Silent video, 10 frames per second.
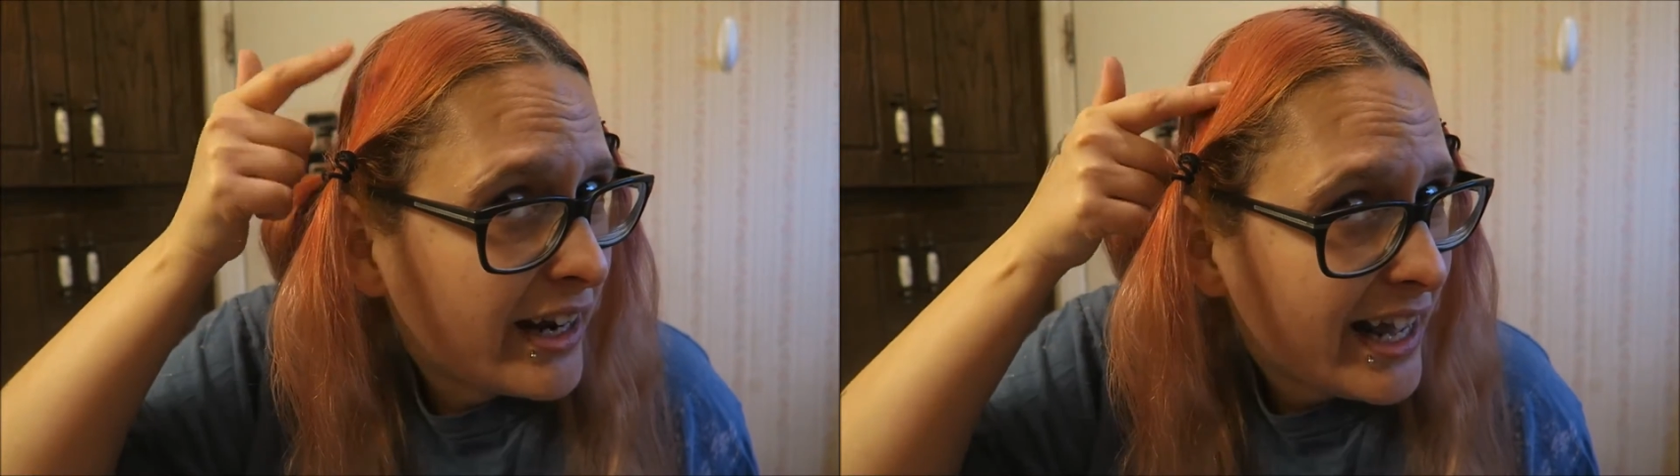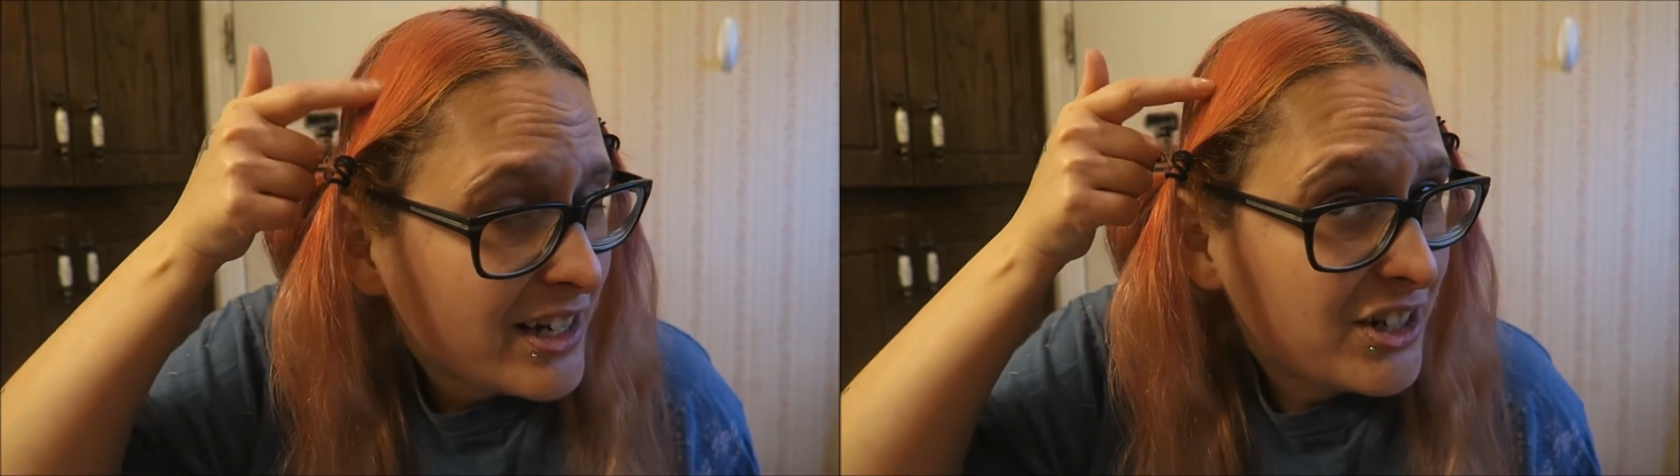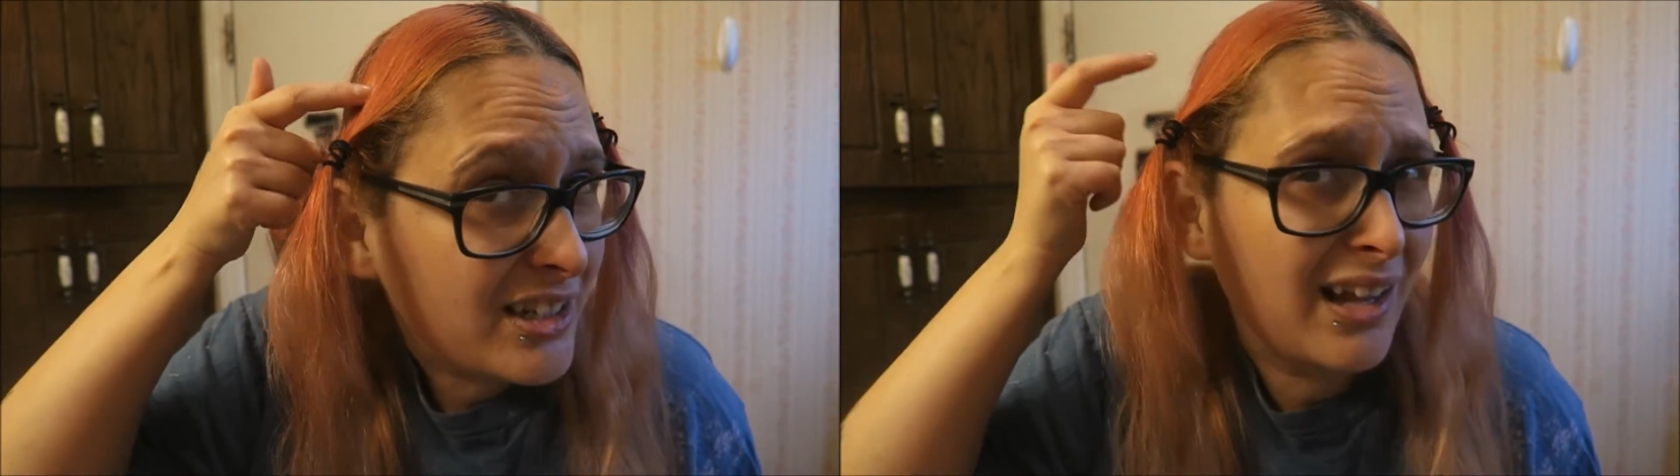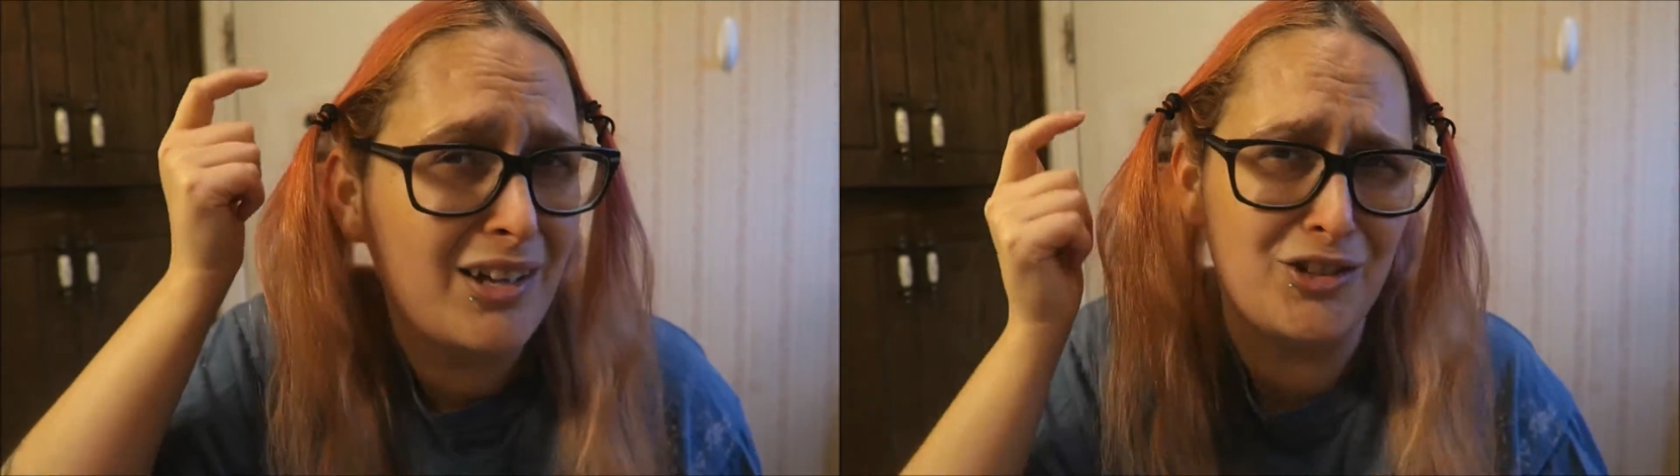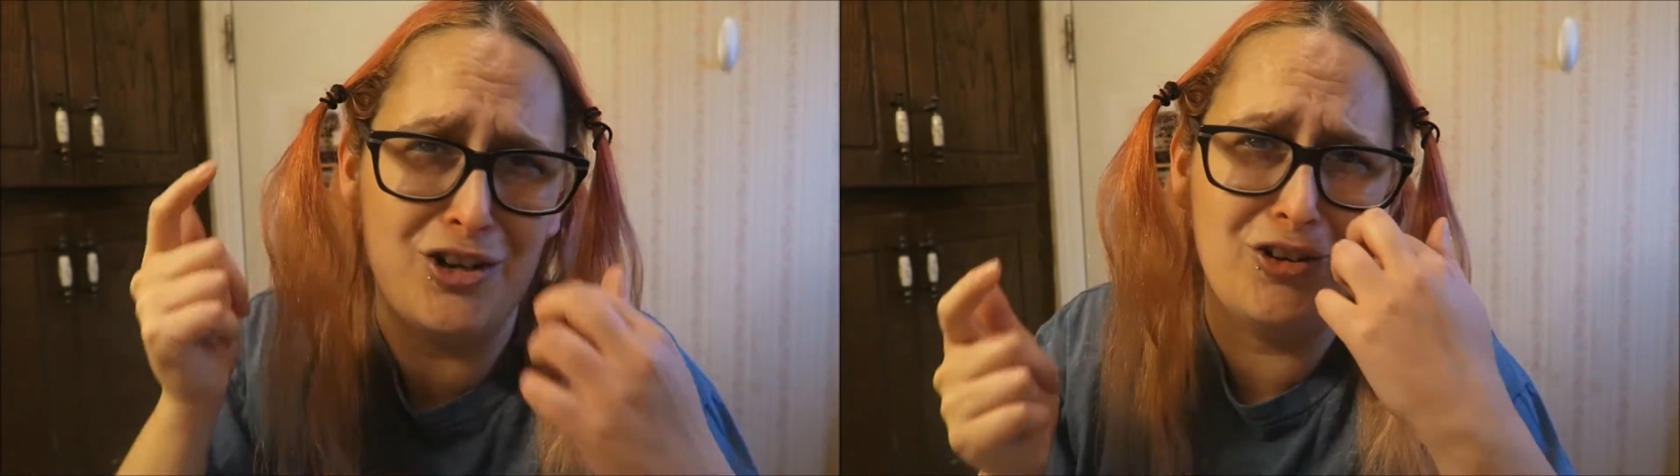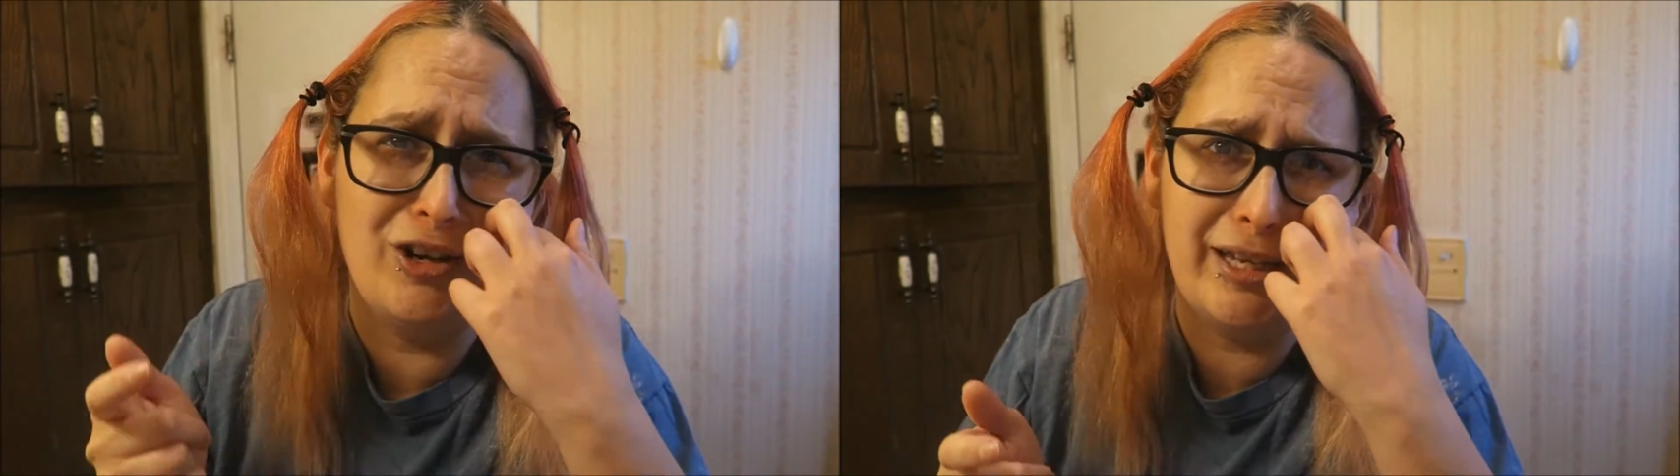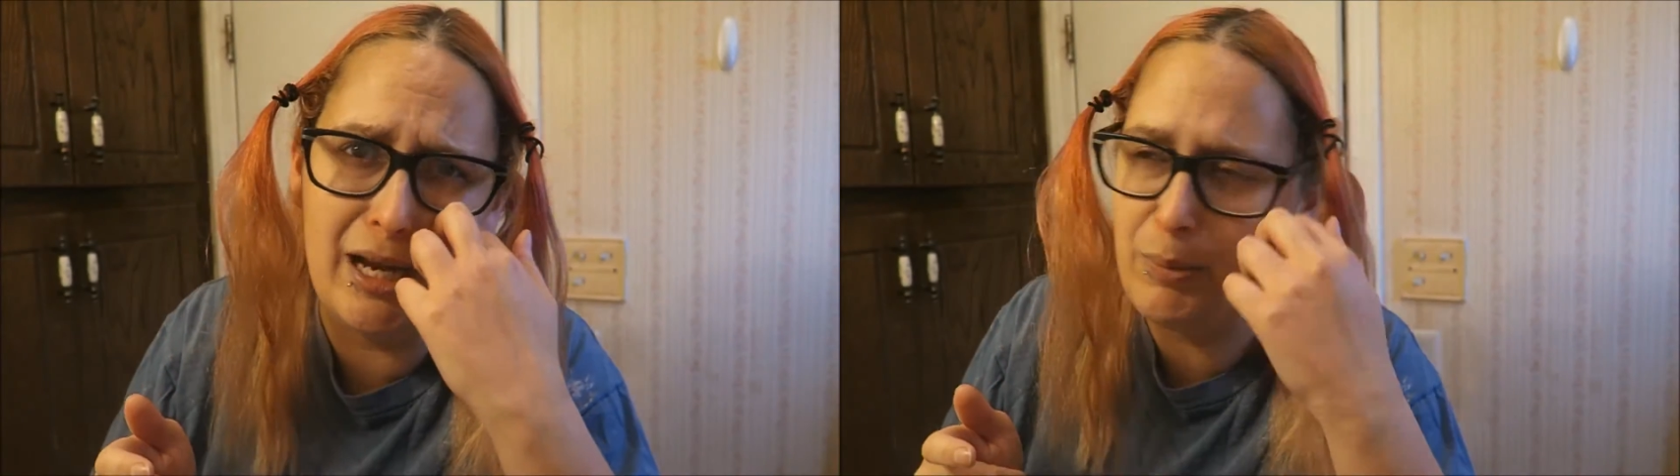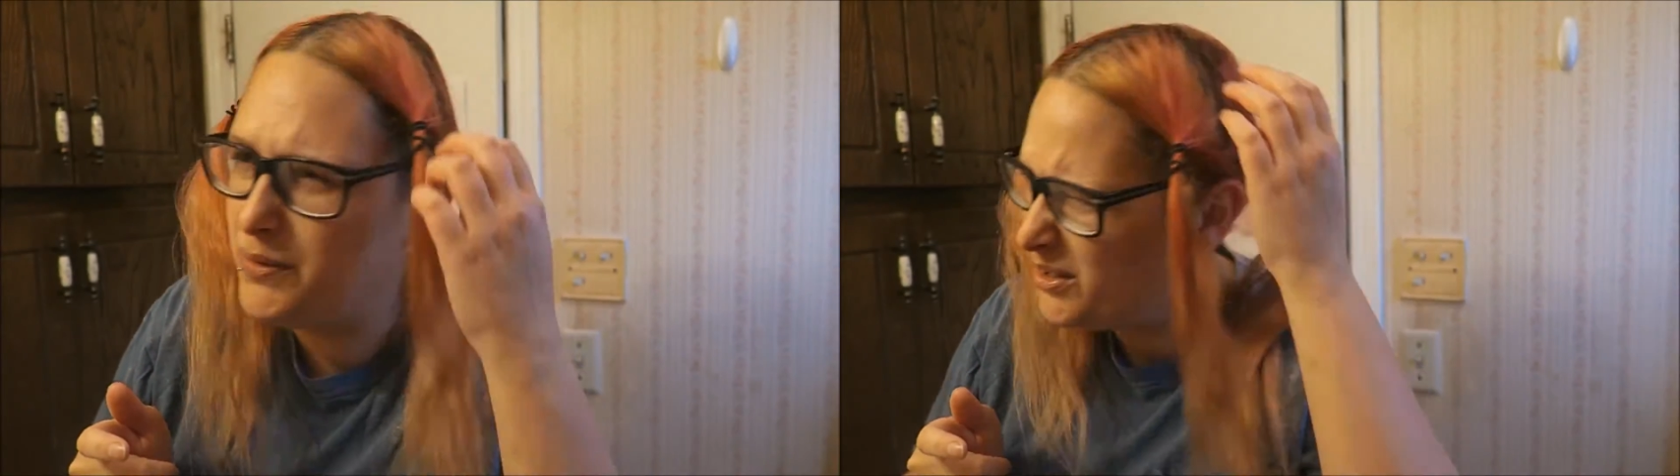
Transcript: and actually a lot darker on camera